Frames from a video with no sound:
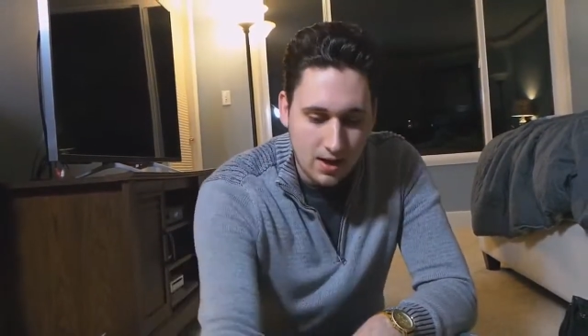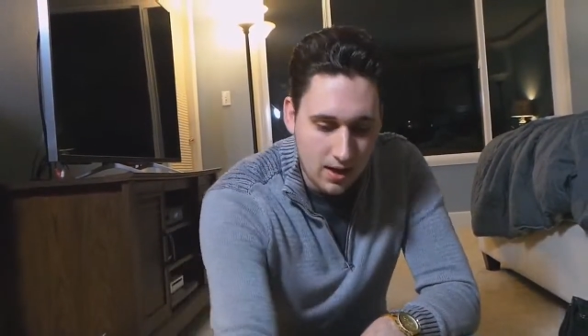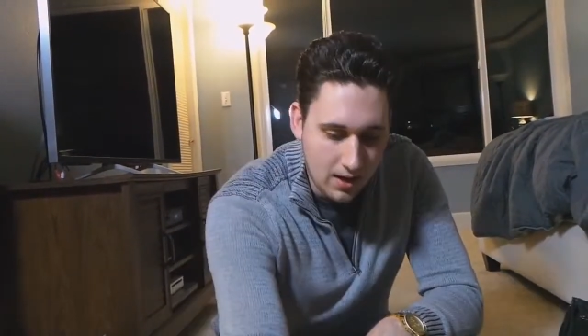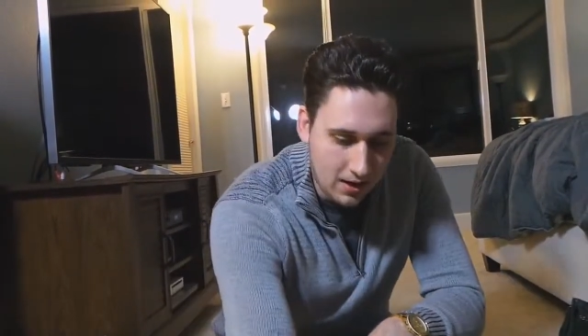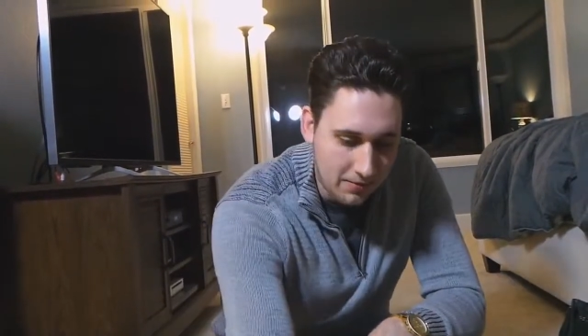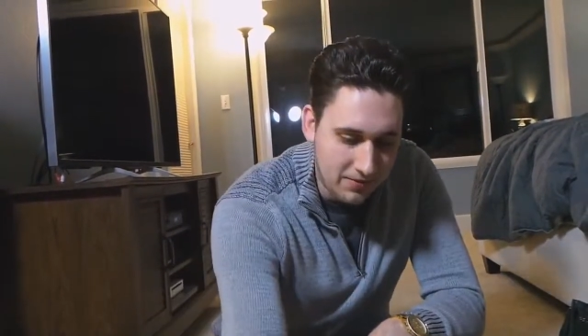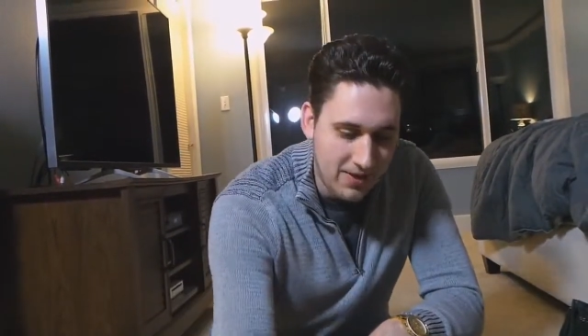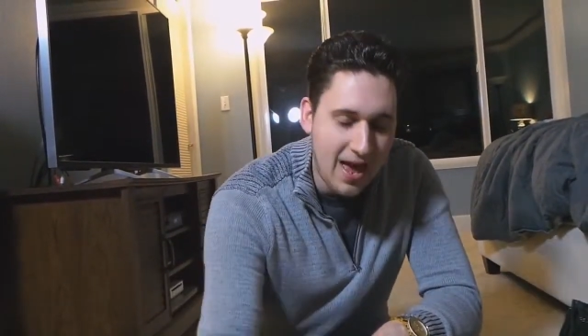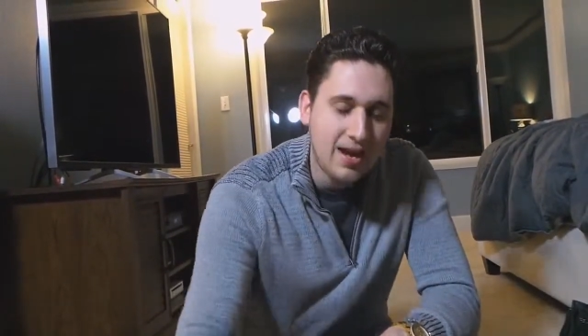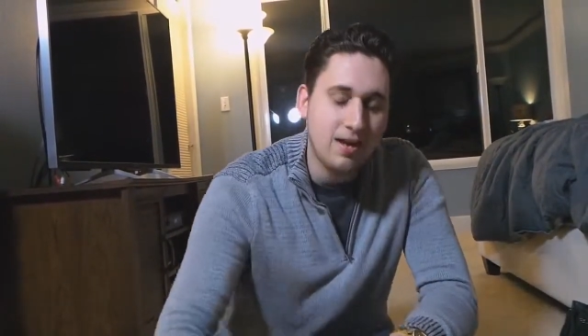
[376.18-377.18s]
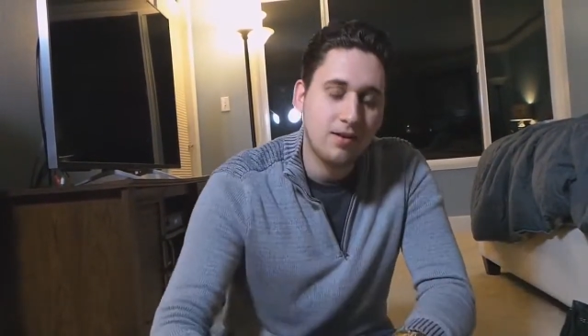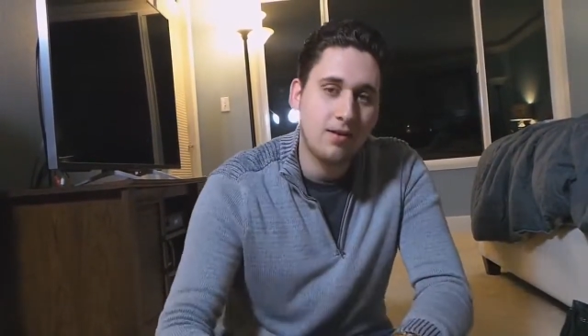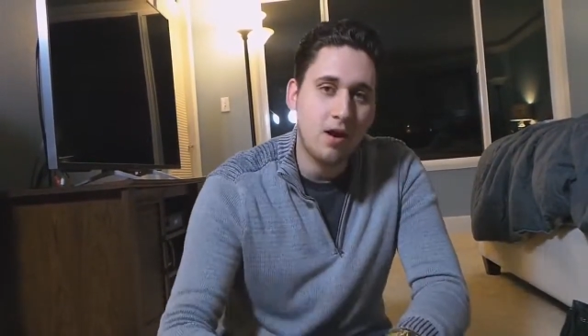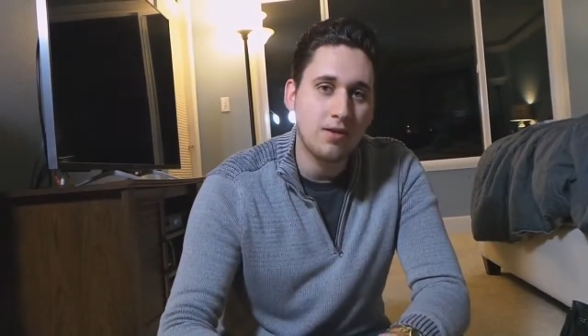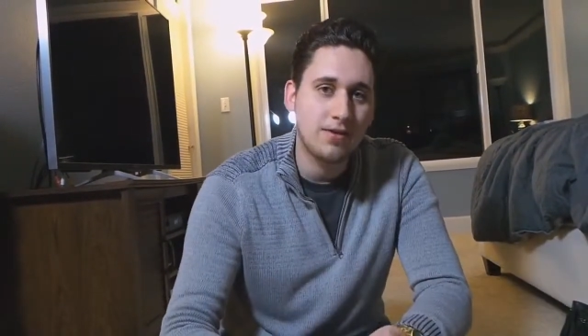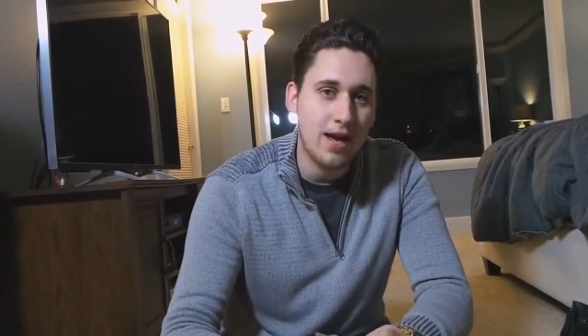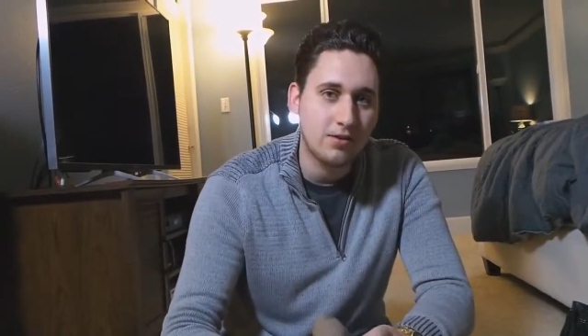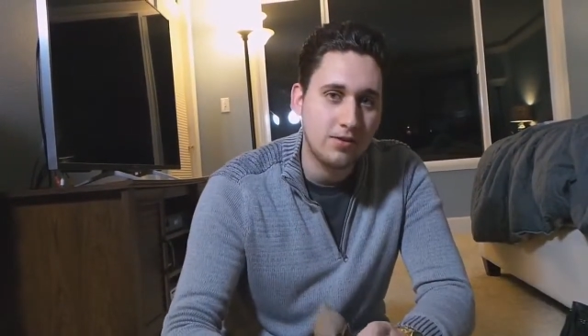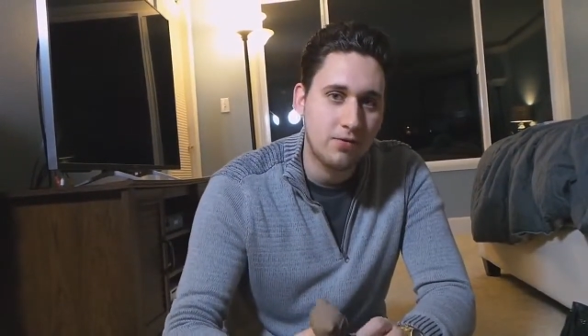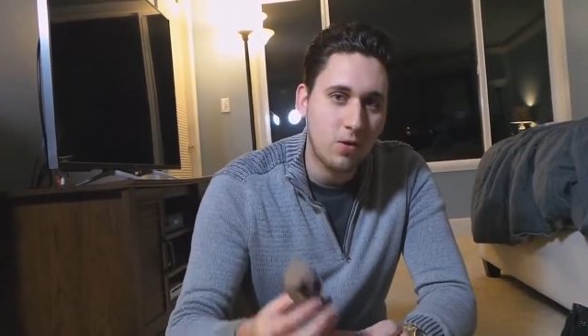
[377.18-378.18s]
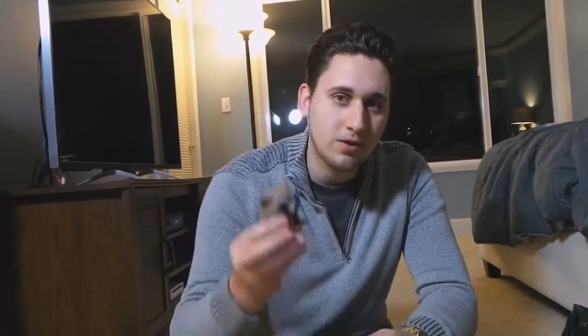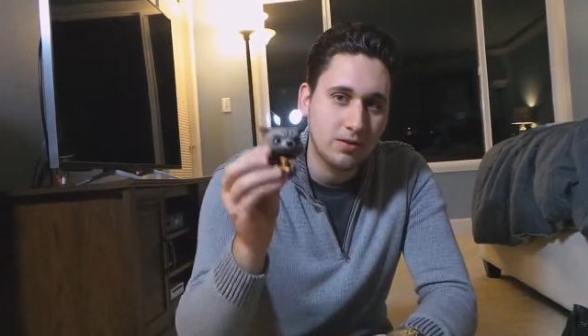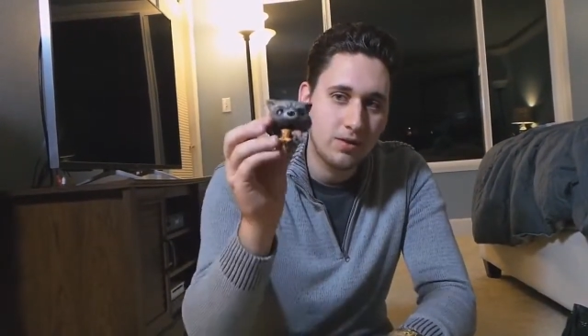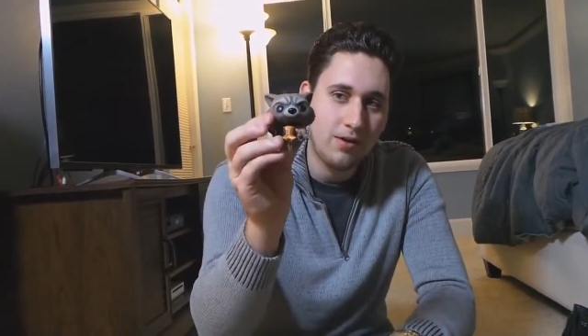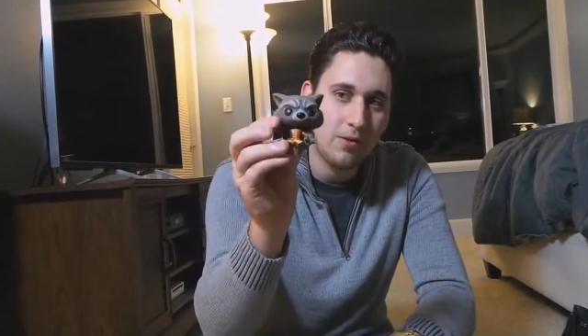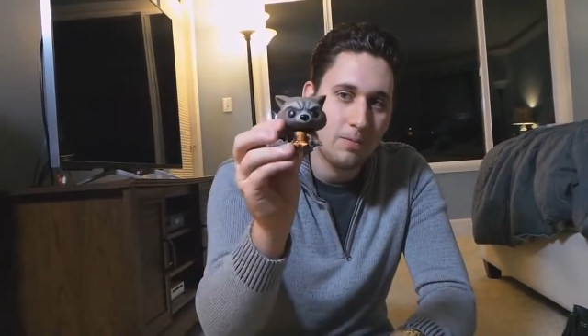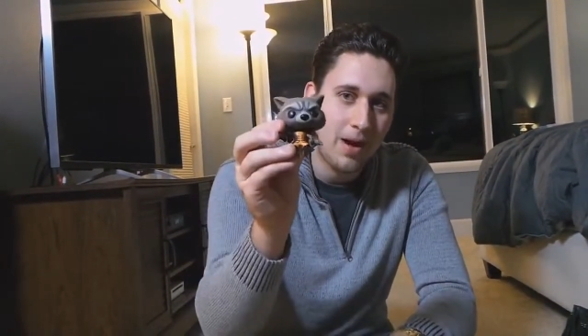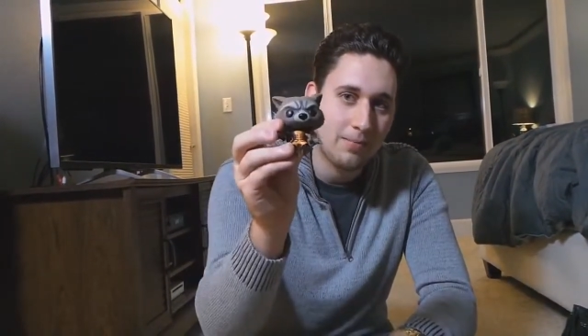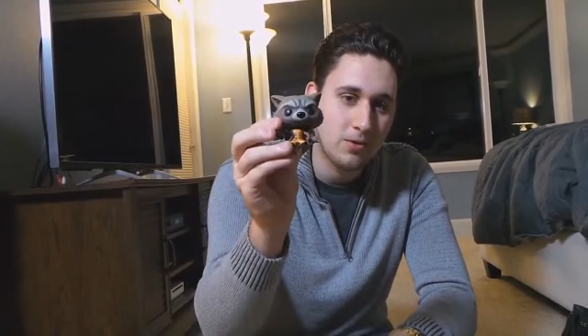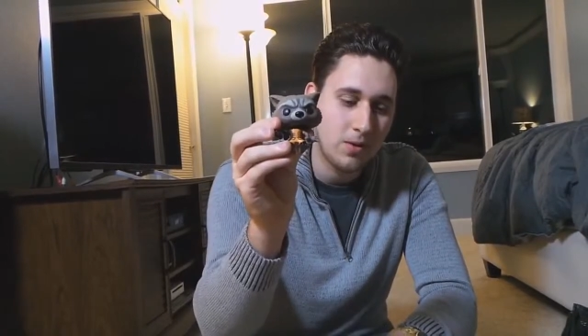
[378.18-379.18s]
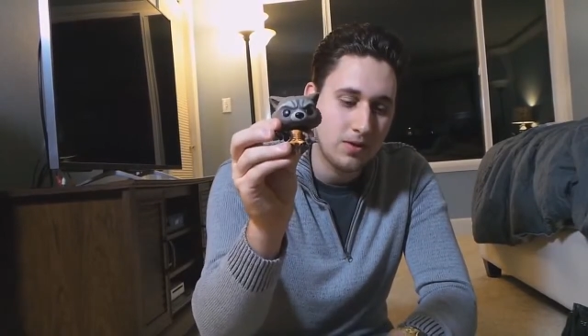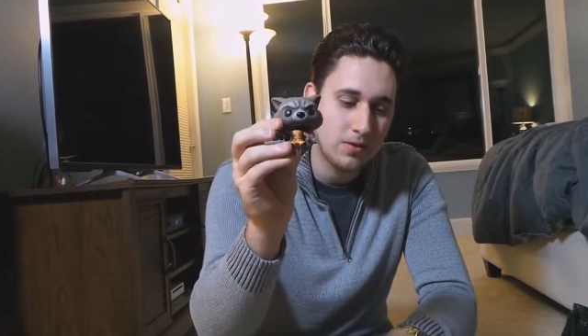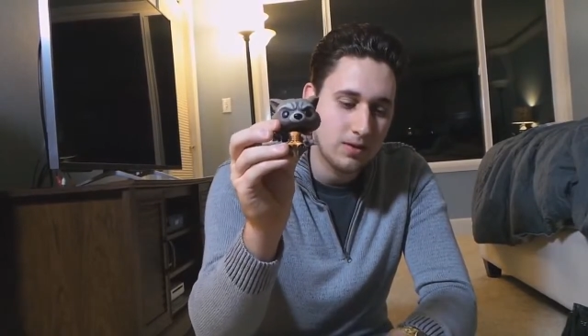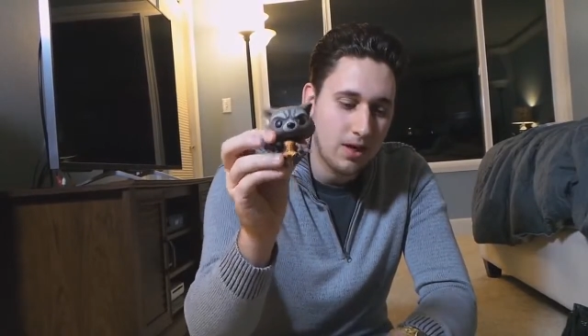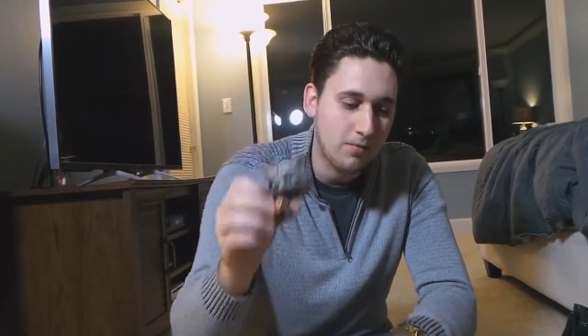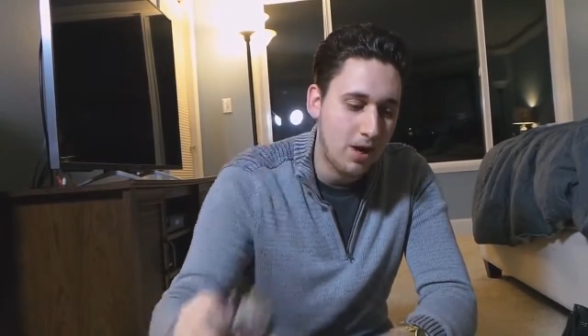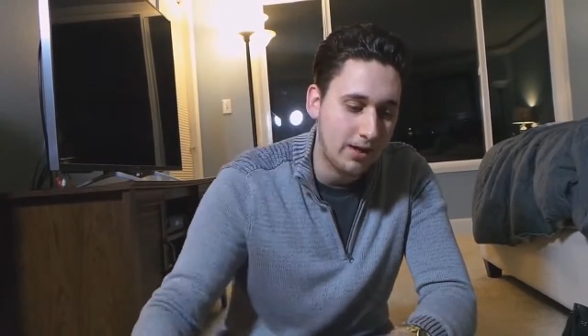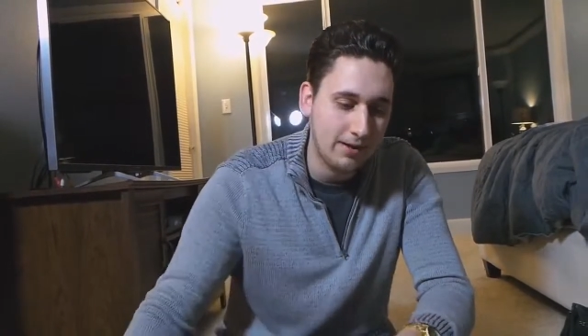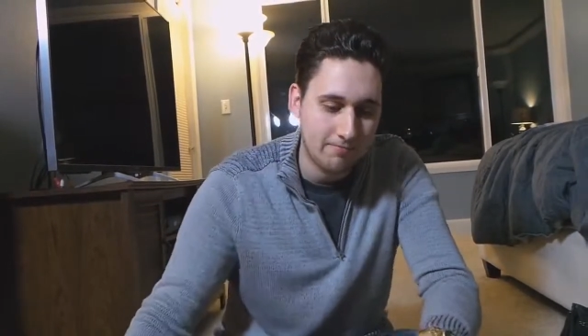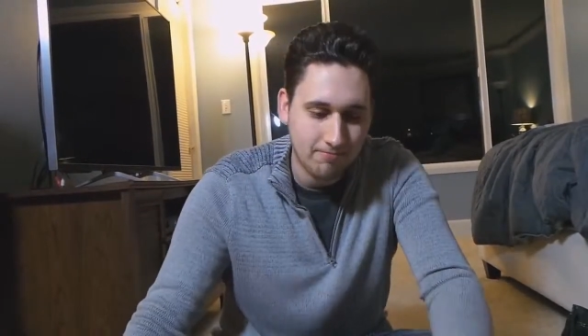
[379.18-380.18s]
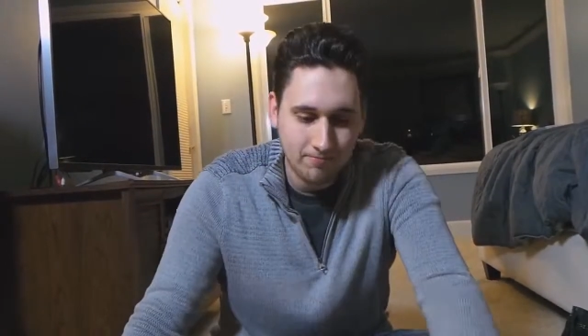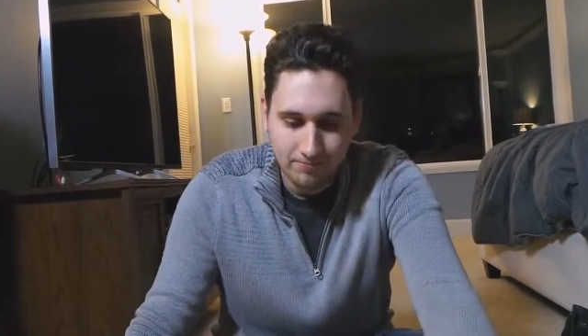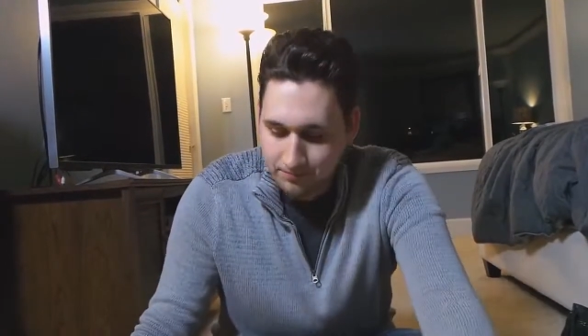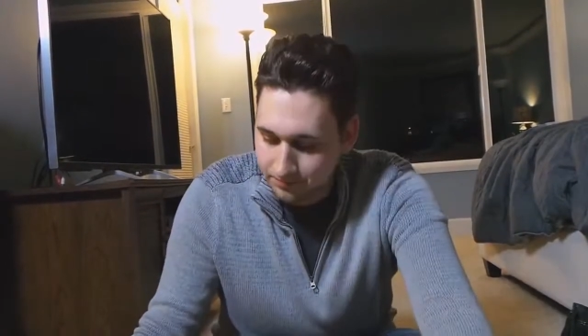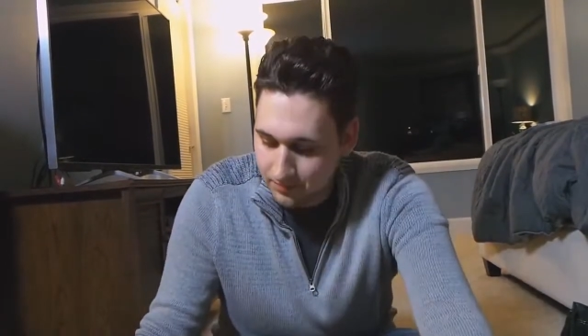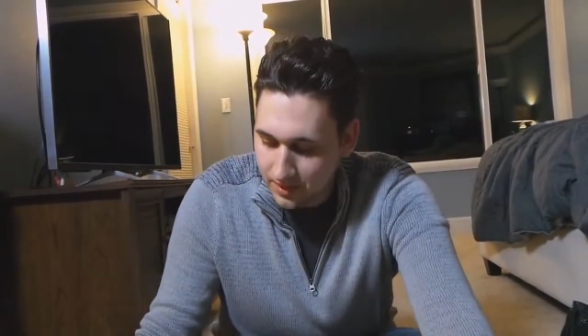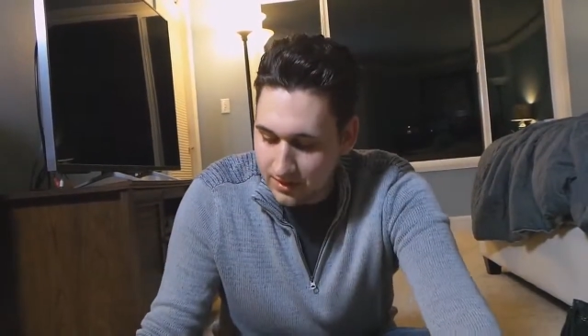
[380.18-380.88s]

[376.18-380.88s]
Um, then Guardians of the Galaxy, of course, love it. Pop Toys got Rocket. Is that a bobblehead?